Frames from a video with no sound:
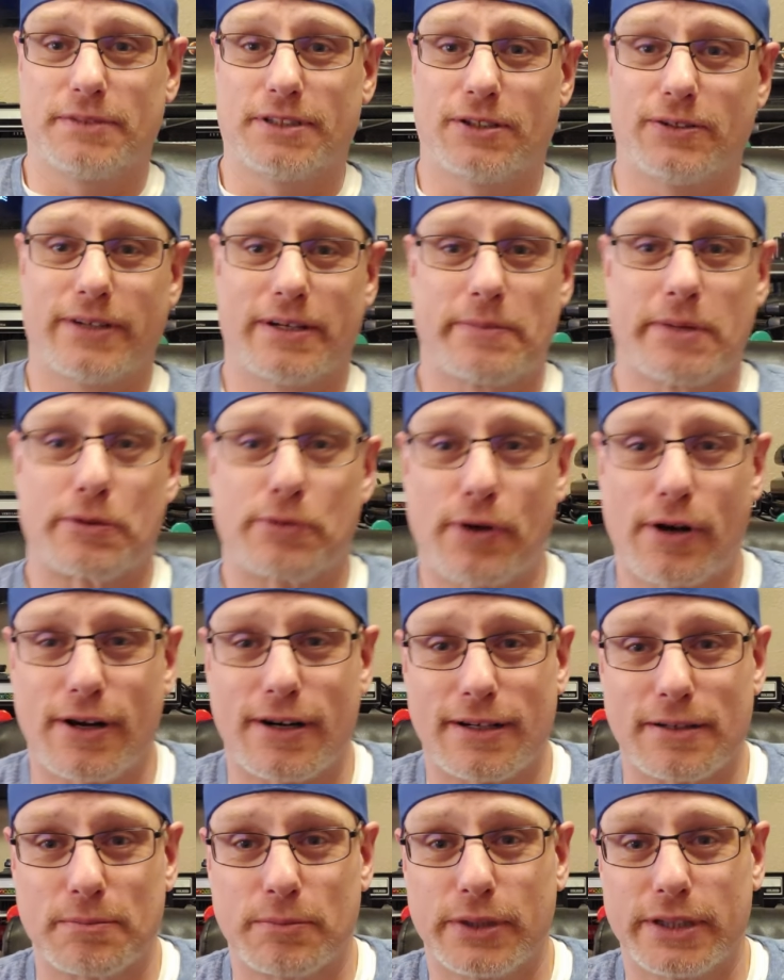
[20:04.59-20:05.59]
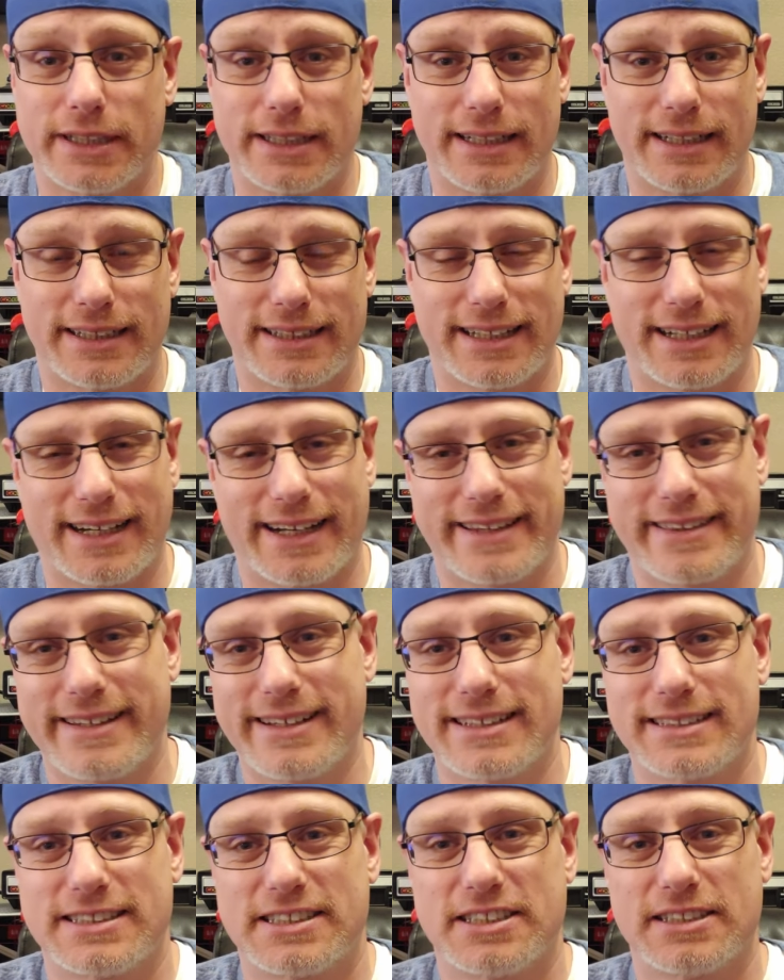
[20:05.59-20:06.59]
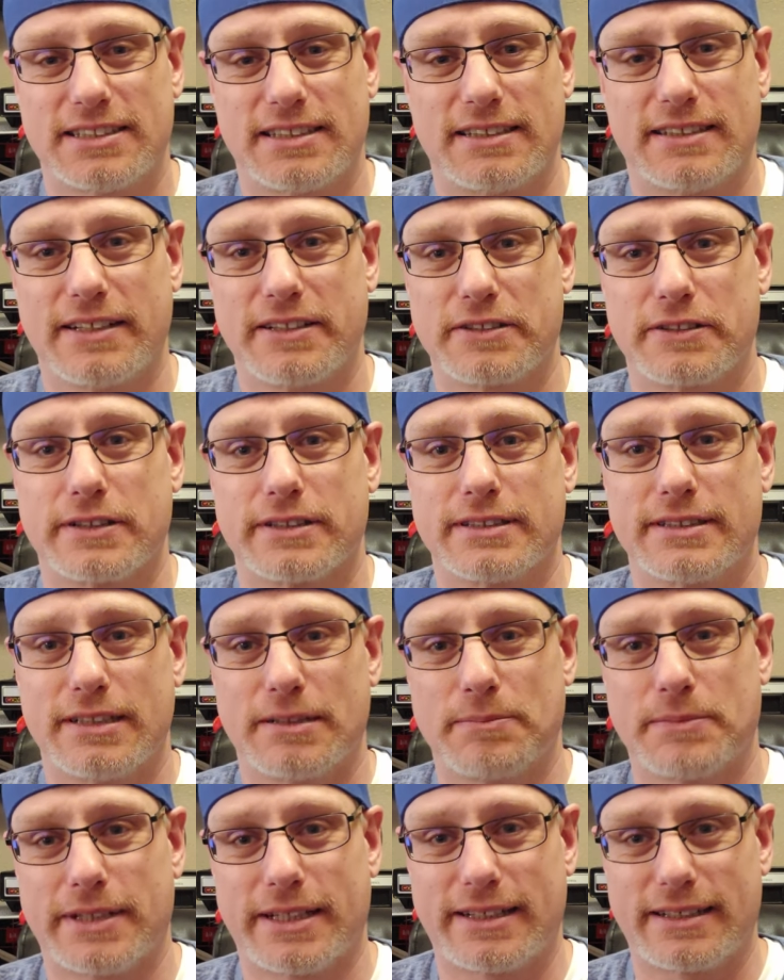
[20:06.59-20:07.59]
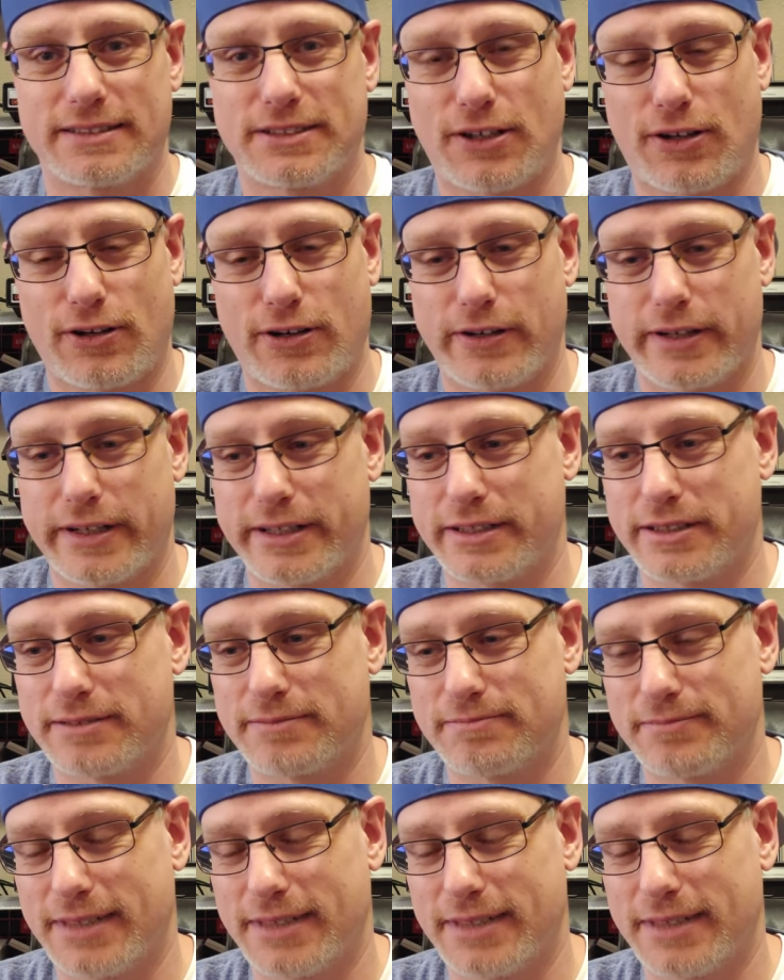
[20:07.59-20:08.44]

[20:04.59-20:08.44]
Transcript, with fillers: don't get me wrong, but I think it's just another attempt that Atari